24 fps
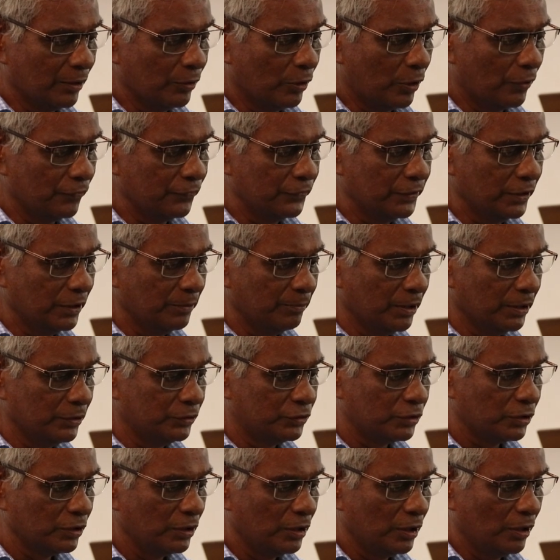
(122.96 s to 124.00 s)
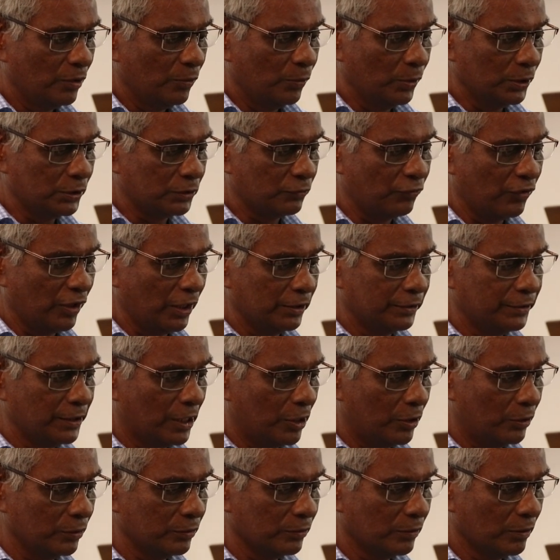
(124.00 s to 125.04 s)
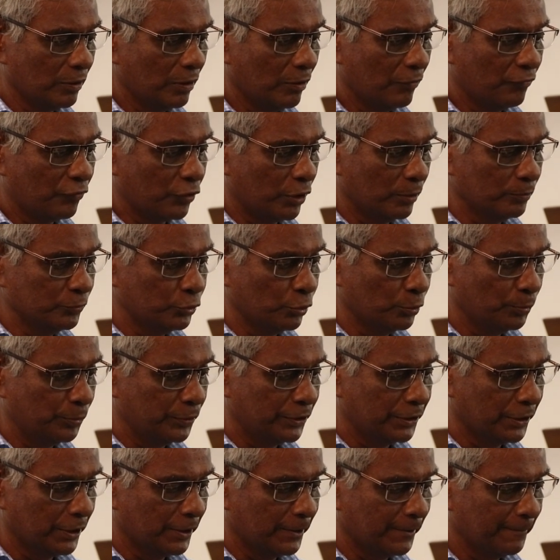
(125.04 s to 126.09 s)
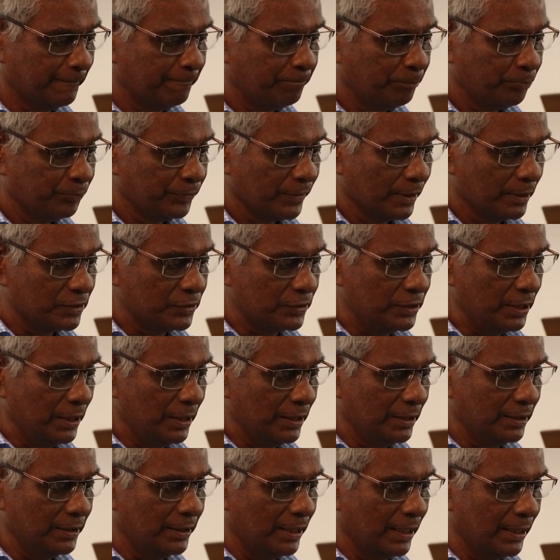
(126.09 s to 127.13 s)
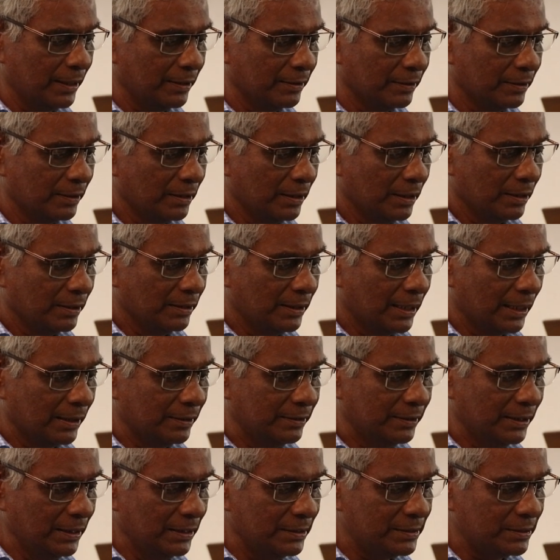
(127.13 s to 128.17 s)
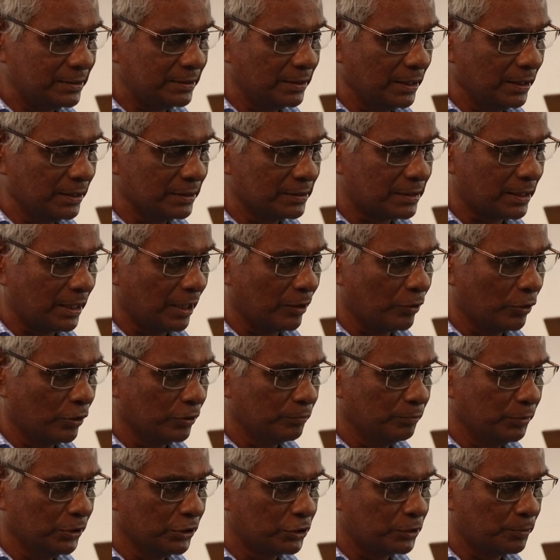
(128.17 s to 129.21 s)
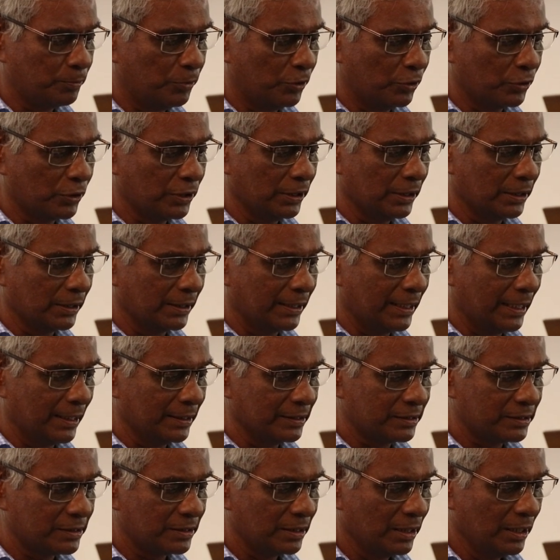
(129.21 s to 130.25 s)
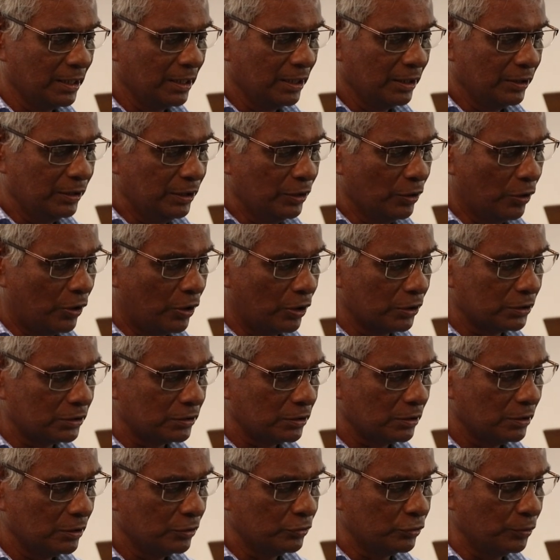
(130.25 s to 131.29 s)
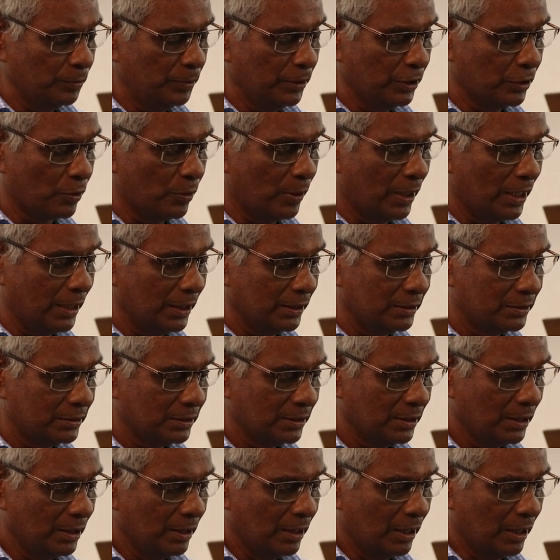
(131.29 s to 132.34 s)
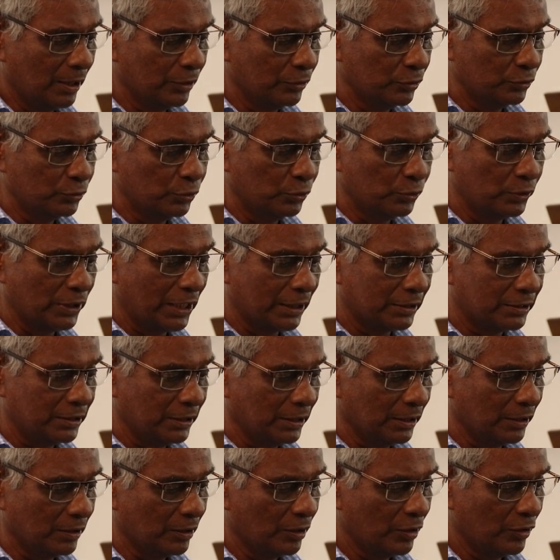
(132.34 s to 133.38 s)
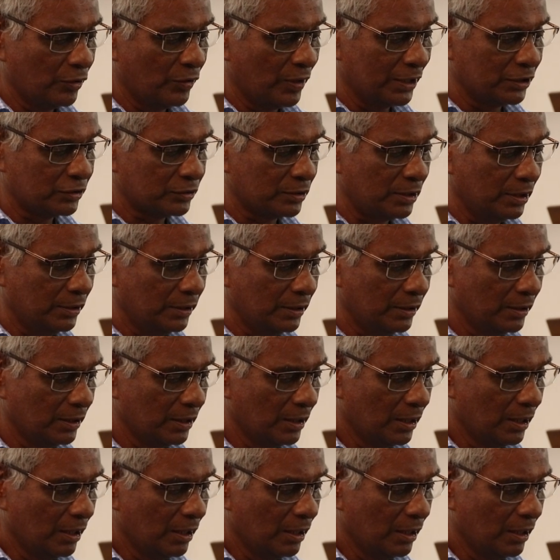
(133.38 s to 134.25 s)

and of the image which fell down from Jupiter? Seeing then that these things cannot be spoken against, ye ought to be quiet and to do nothing rashly.